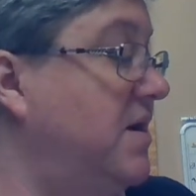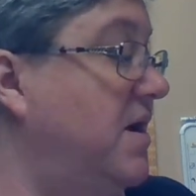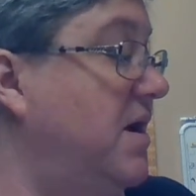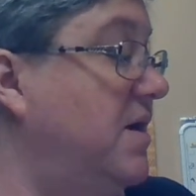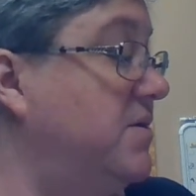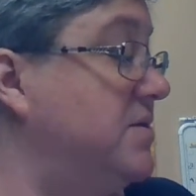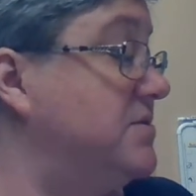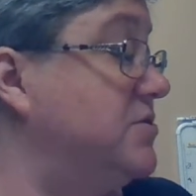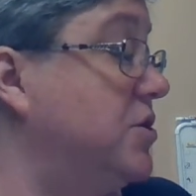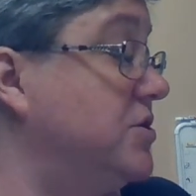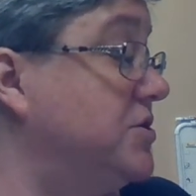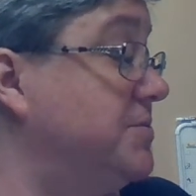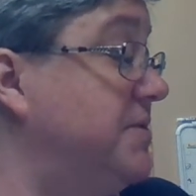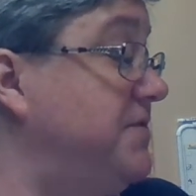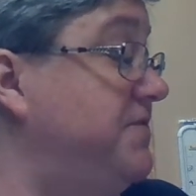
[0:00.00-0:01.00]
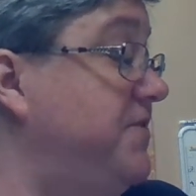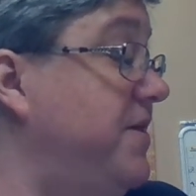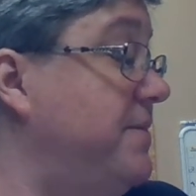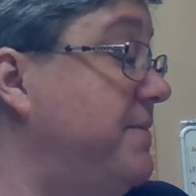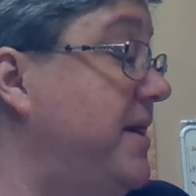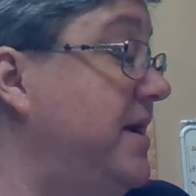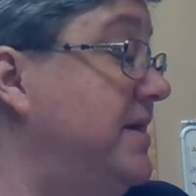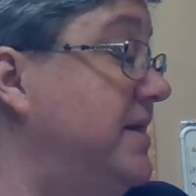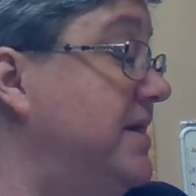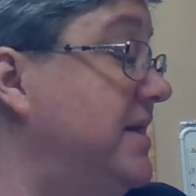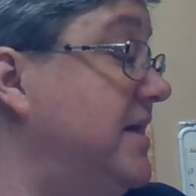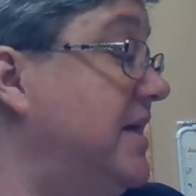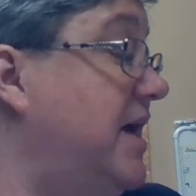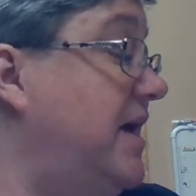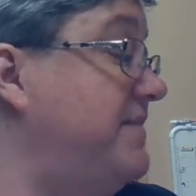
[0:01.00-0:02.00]
I was taught to be fair-minded
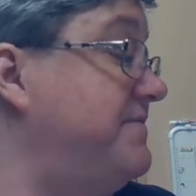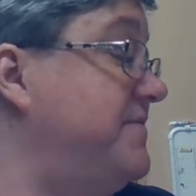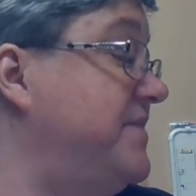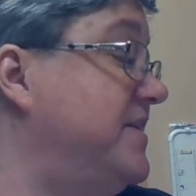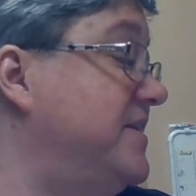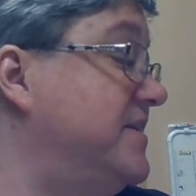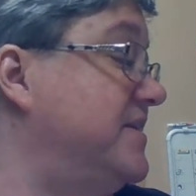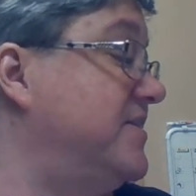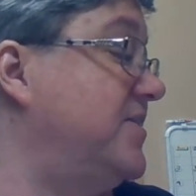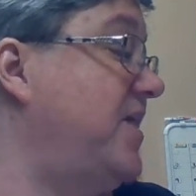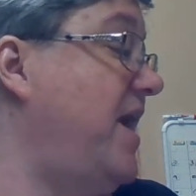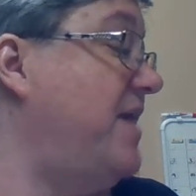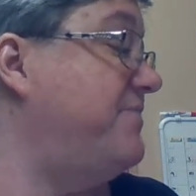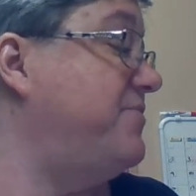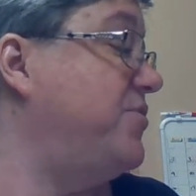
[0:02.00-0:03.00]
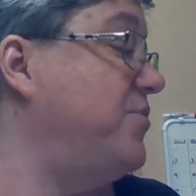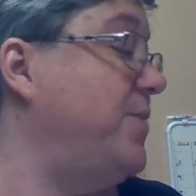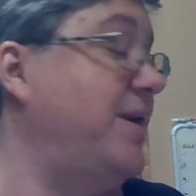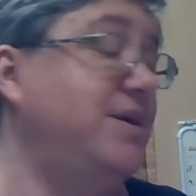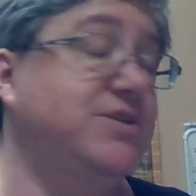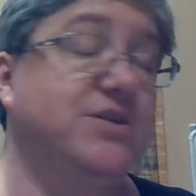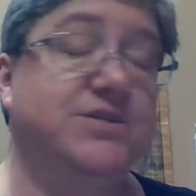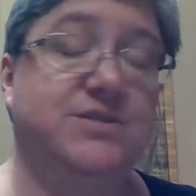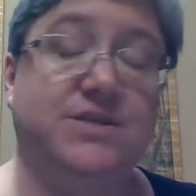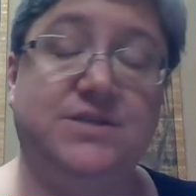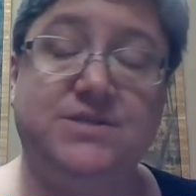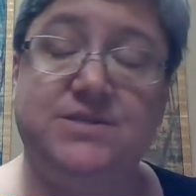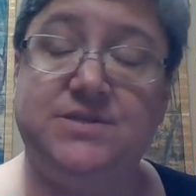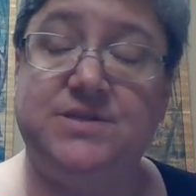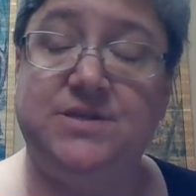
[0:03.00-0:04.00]
and confident and have
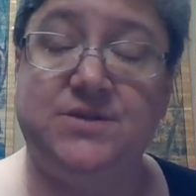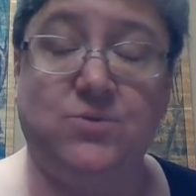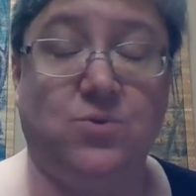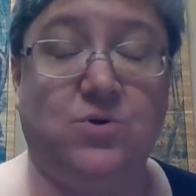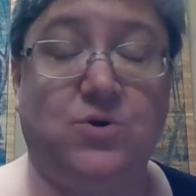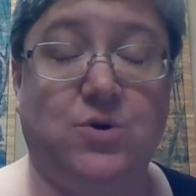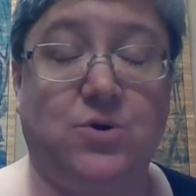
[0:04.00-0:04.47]
courageousness, or